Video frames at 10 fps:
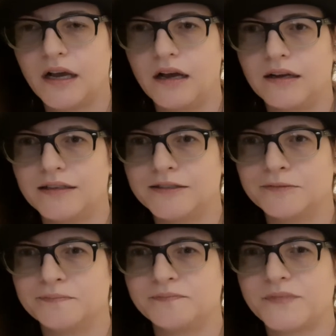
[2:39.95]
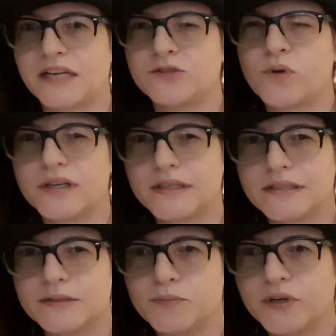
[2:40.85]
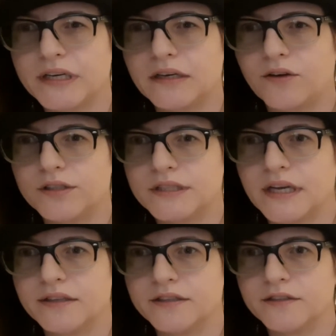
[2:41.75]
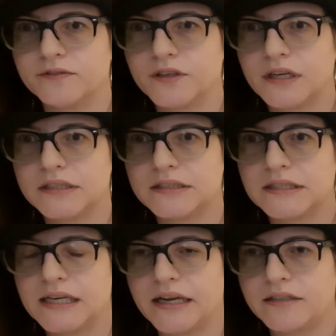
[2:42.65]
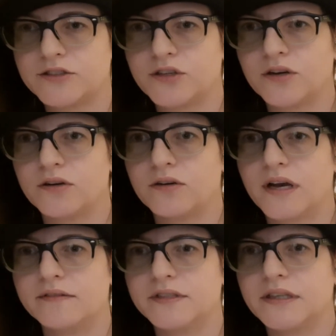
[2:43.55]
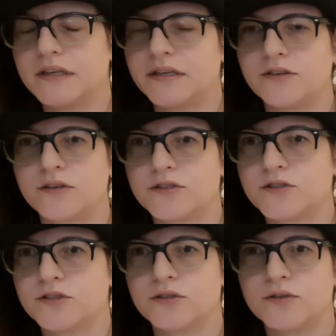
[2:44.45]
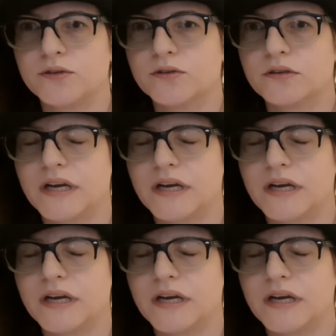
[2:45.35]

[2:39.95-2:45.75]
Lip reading: I just wanted to bring it all together for us today, so everything you can just Google.